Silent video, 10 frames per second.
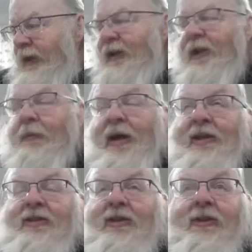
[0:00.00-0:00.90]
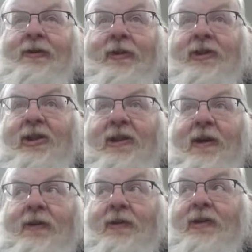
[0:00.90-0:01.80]
I think mine's in the 1300s,
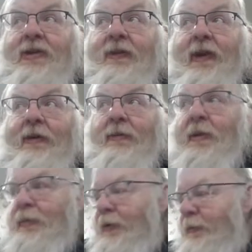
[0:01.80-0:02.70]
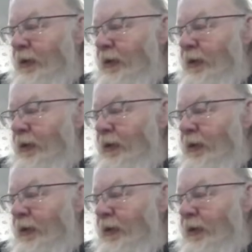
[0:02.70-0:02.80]
if I remember.